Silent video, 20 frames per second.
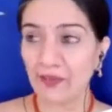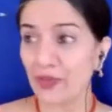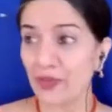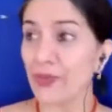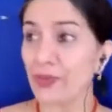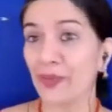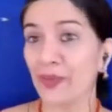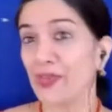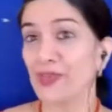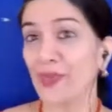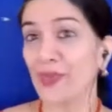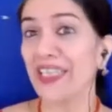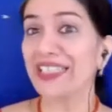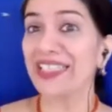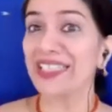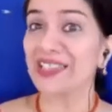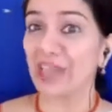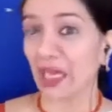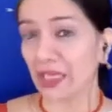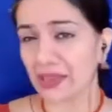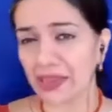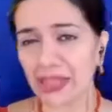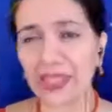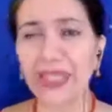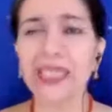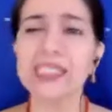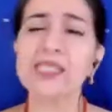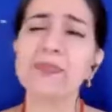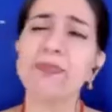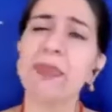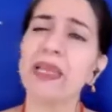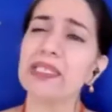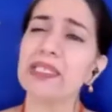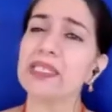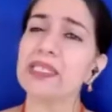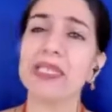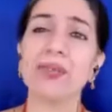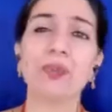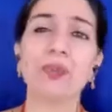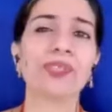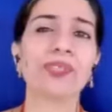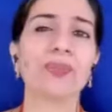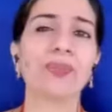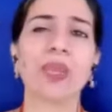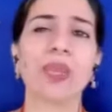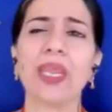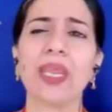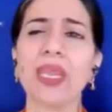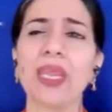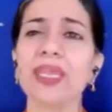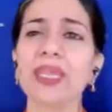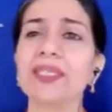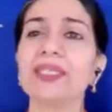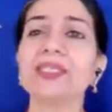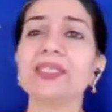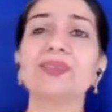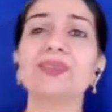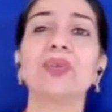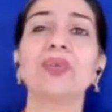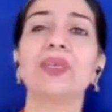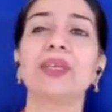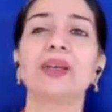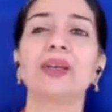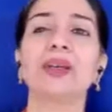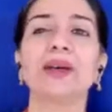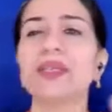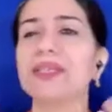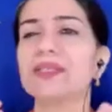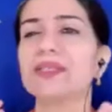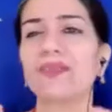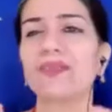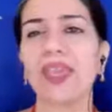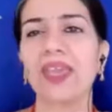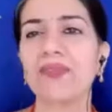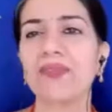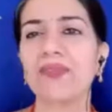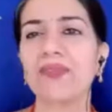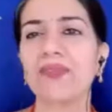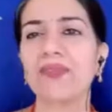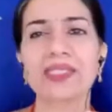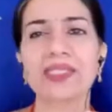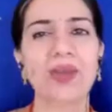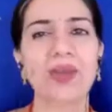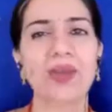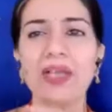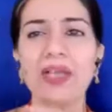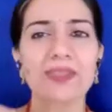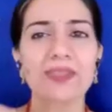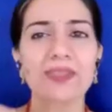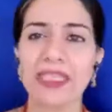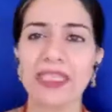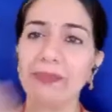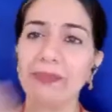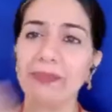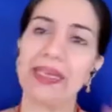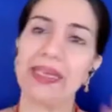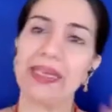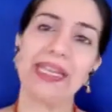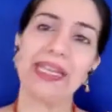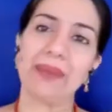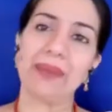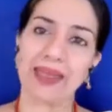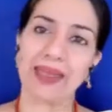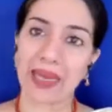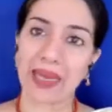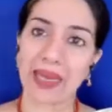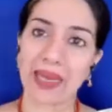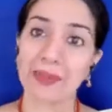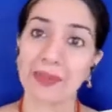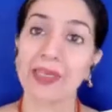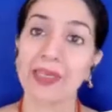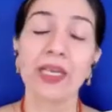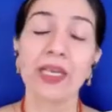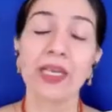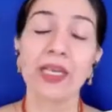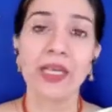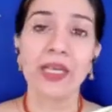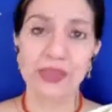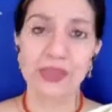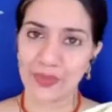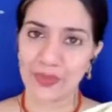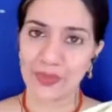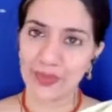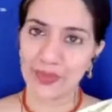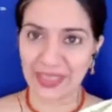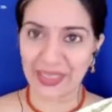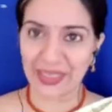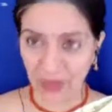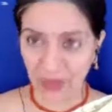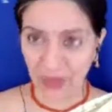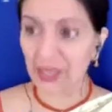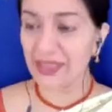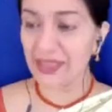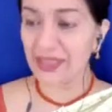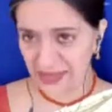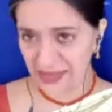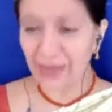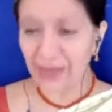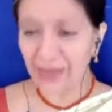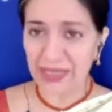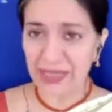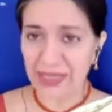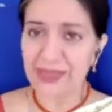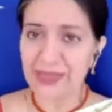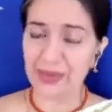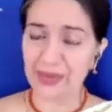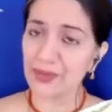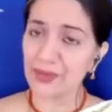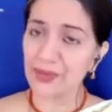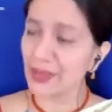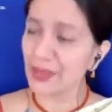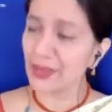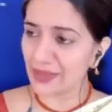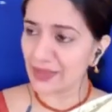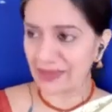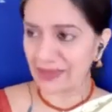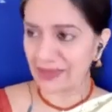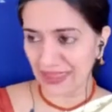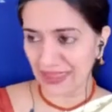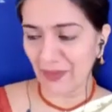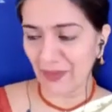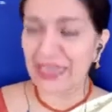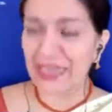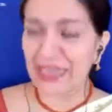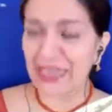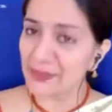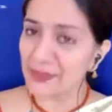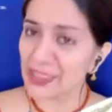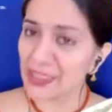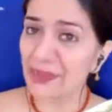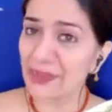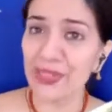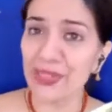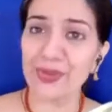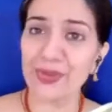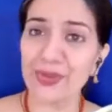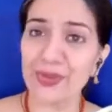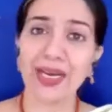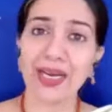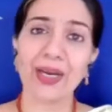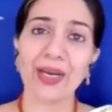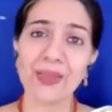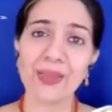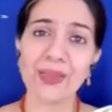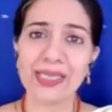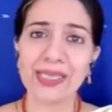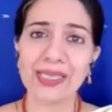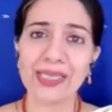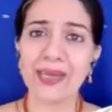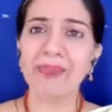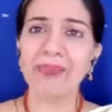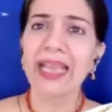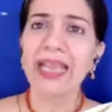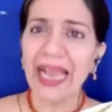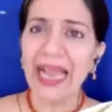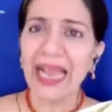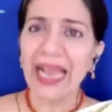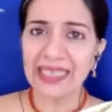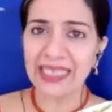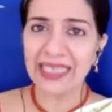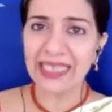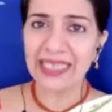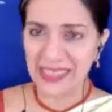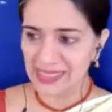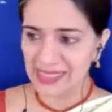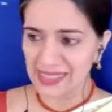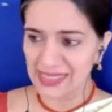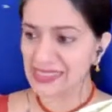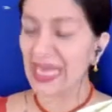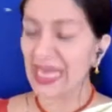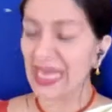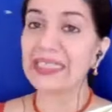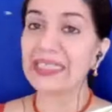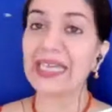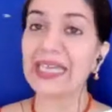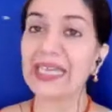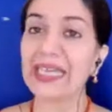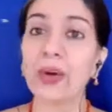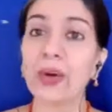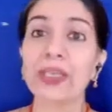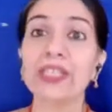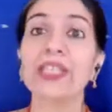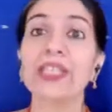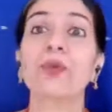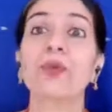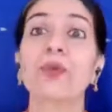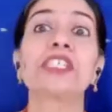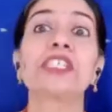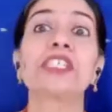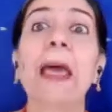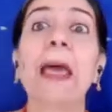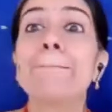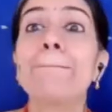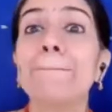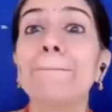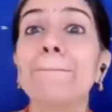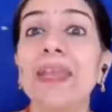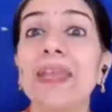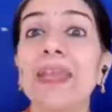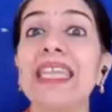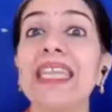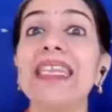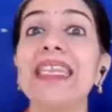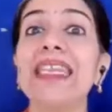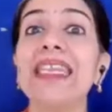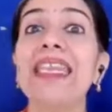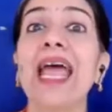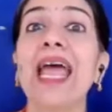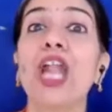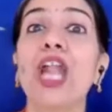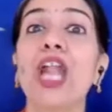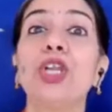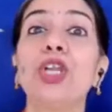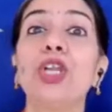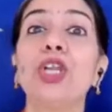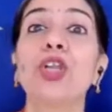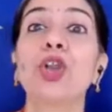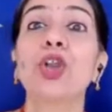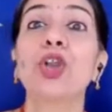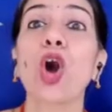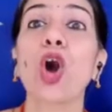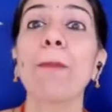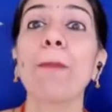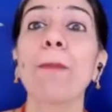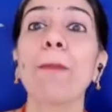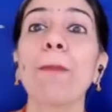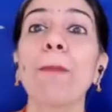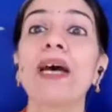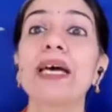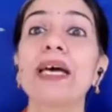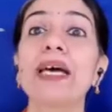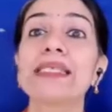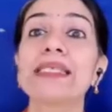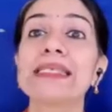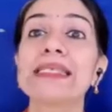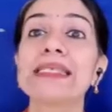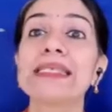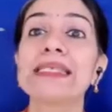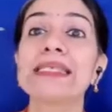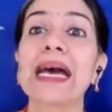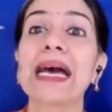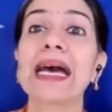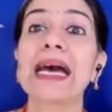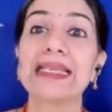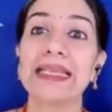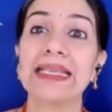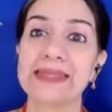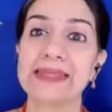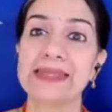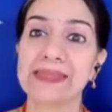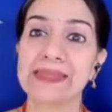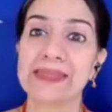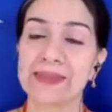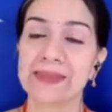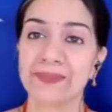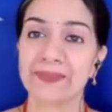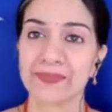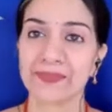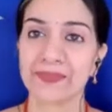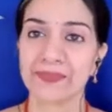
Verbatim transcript: everybody was waiting. Tata especially was waiting to hear his favorite songs being played by Raman. So he called, he said, please, they welcomed him into the house, and he sat down, and there was pin drop silence.